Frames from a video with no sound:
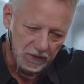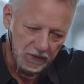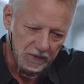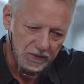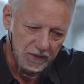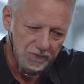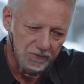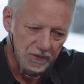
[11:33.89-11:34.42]
and
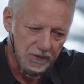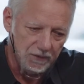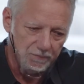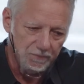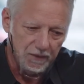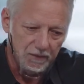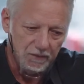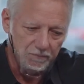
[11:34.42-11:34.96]
it's everything
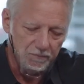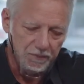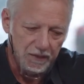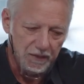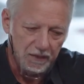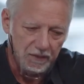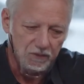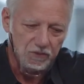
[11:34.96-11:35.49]
about
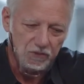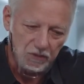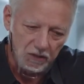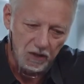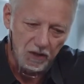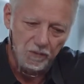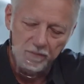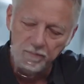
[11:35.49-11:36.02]
being
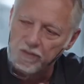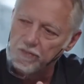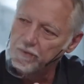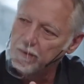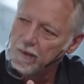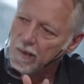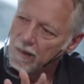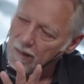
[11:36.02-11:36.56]
slow
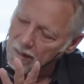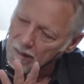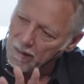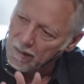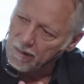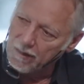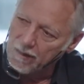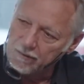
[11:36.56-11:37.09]

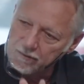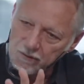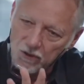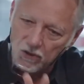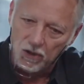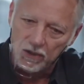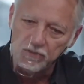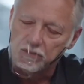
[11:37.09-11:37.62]
and
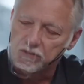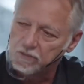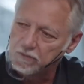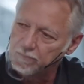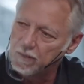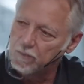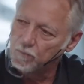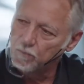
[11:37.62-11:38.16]
conscious
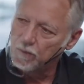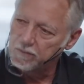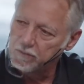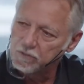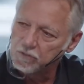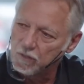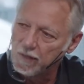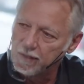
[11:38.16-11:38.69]
about what you're
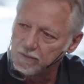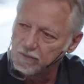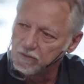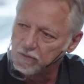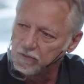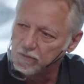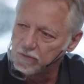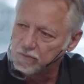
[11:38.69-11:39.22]
trying to
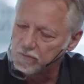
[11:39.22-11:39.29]
do.